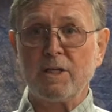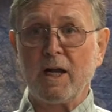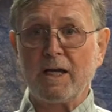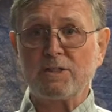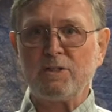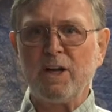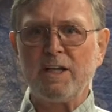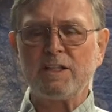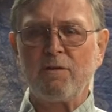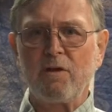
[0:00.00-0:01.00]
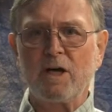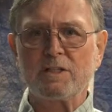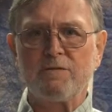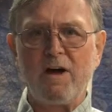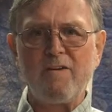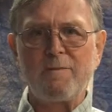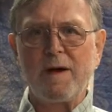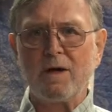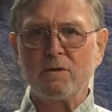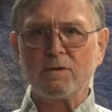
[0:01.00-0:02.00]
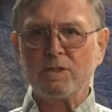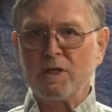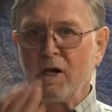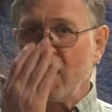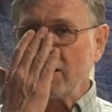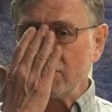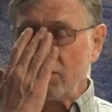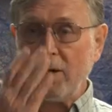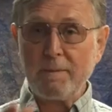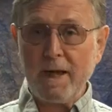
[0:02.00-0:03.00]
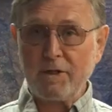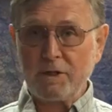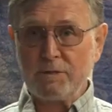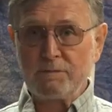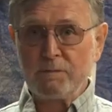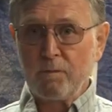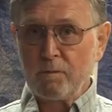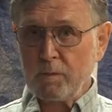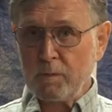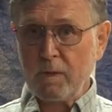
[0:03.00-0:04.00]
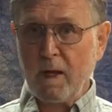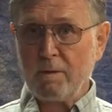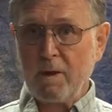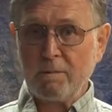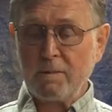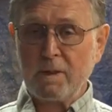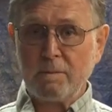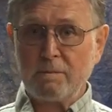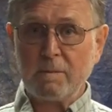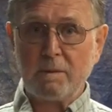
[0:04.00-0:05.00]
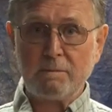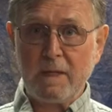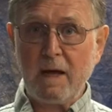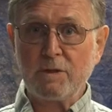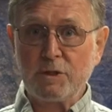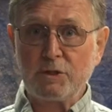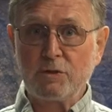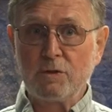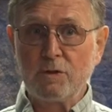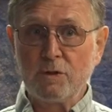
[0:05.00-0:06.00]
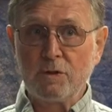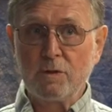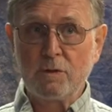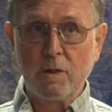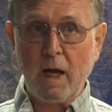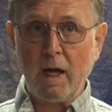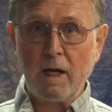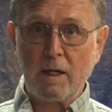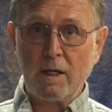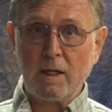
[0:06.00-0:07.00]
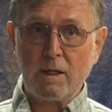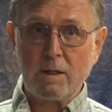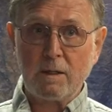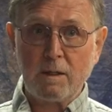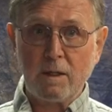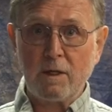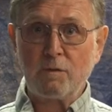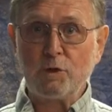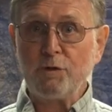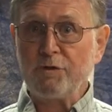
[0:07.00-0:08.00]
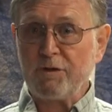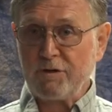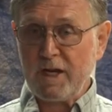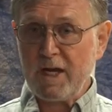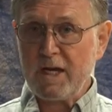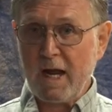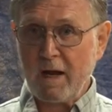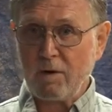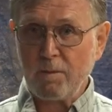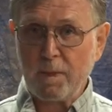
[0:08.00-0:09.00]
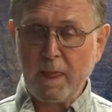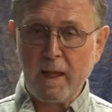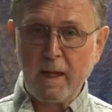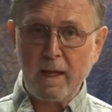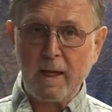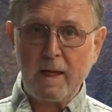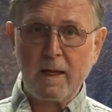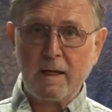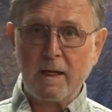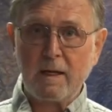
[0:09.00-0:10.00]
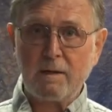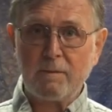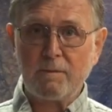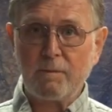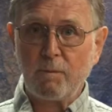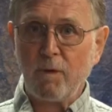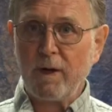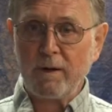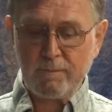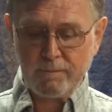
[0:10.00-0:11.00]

in the last two days. I've lost five pounds, so I'm down to I'm, I'm, I'm down to uh, uh, 215 now, and uh, boy,